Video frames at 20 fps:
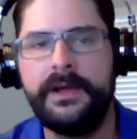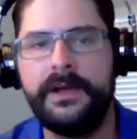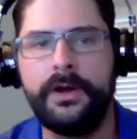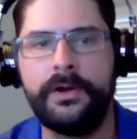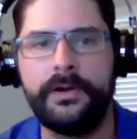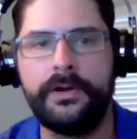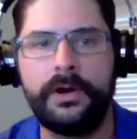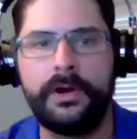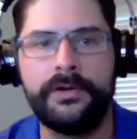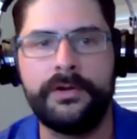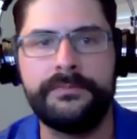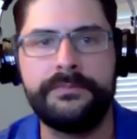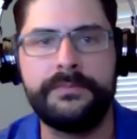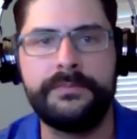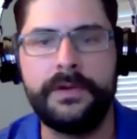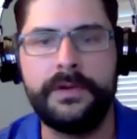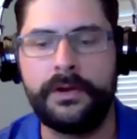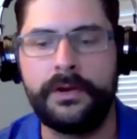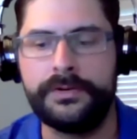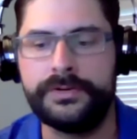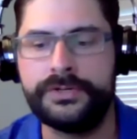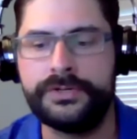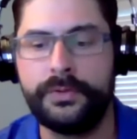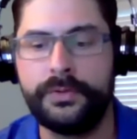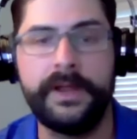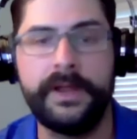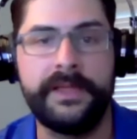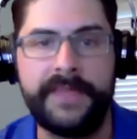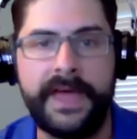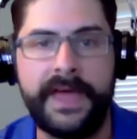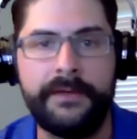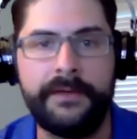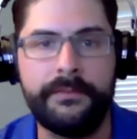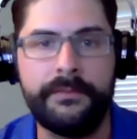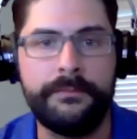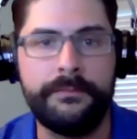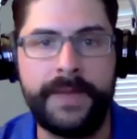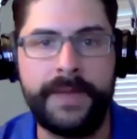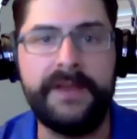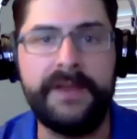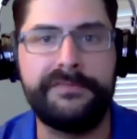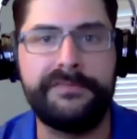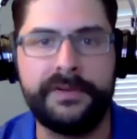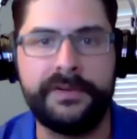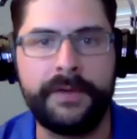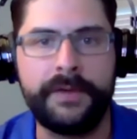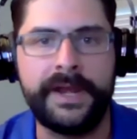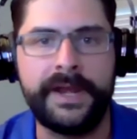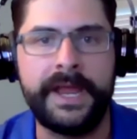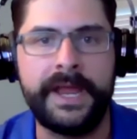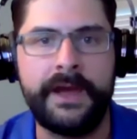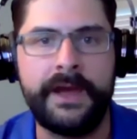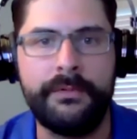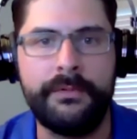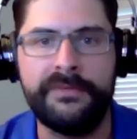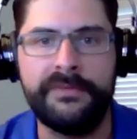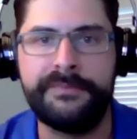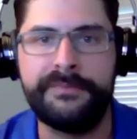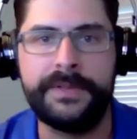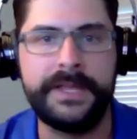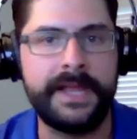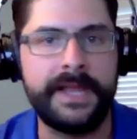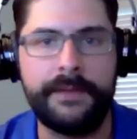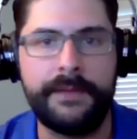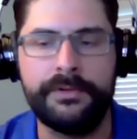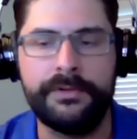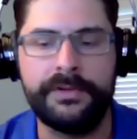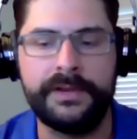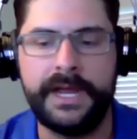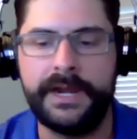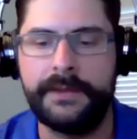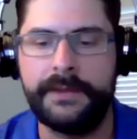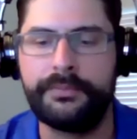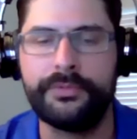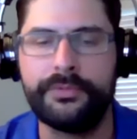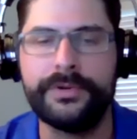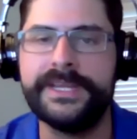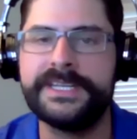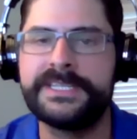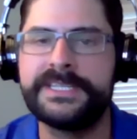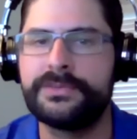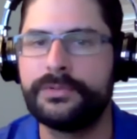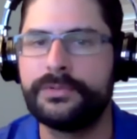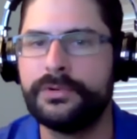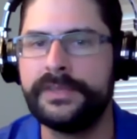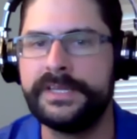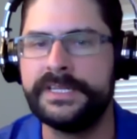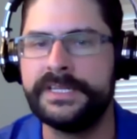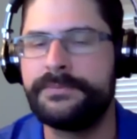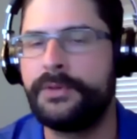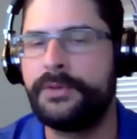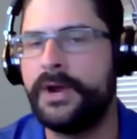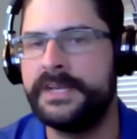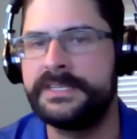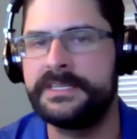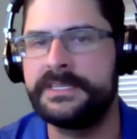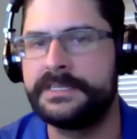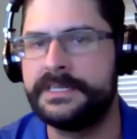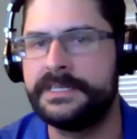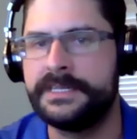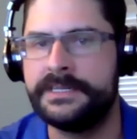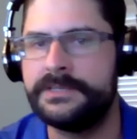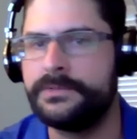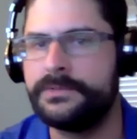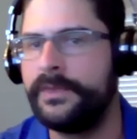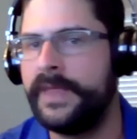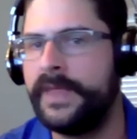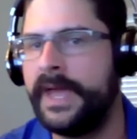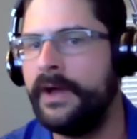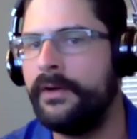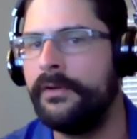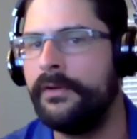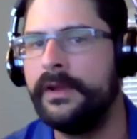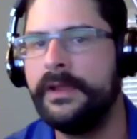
are enjoying that benefit right now of being able to kind of breeze through these processes without